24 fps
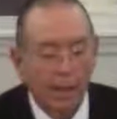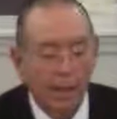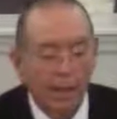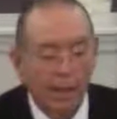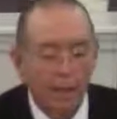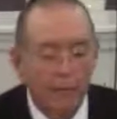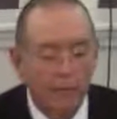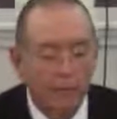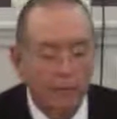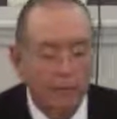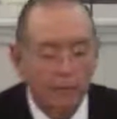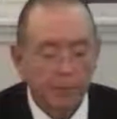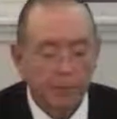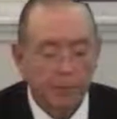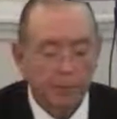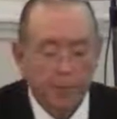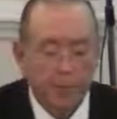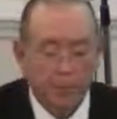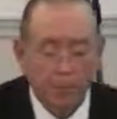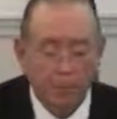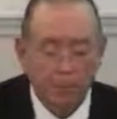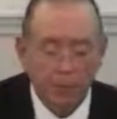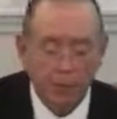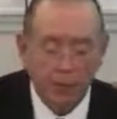If something
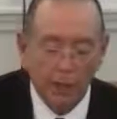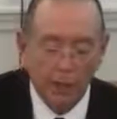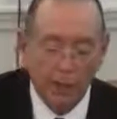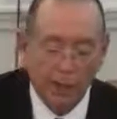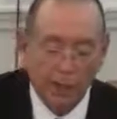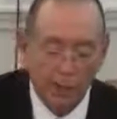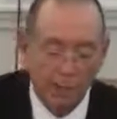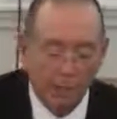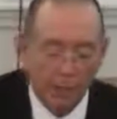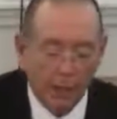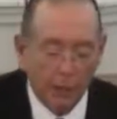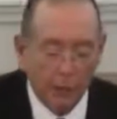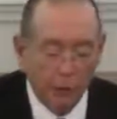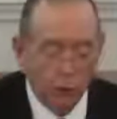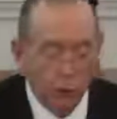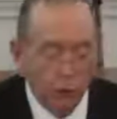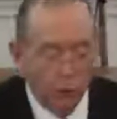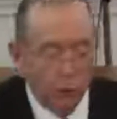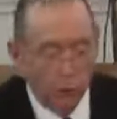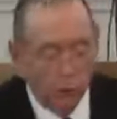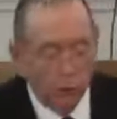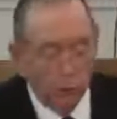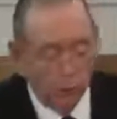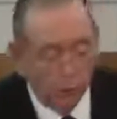comes up and
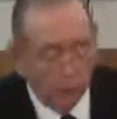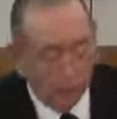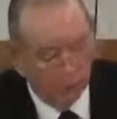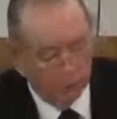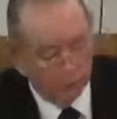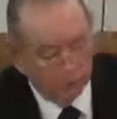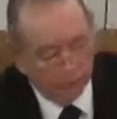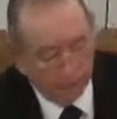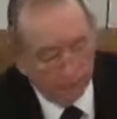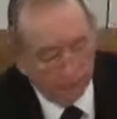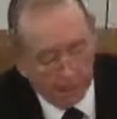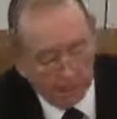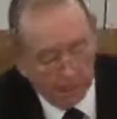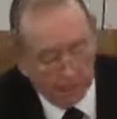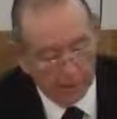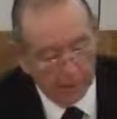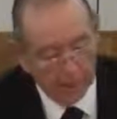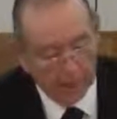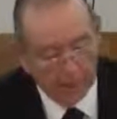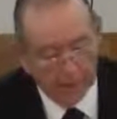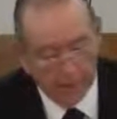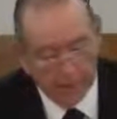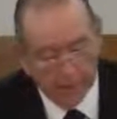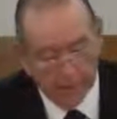you
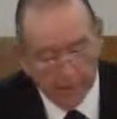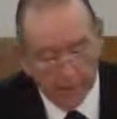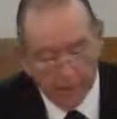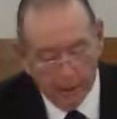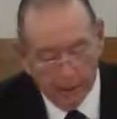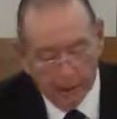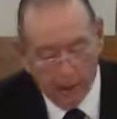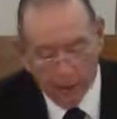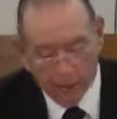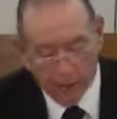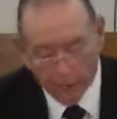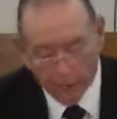are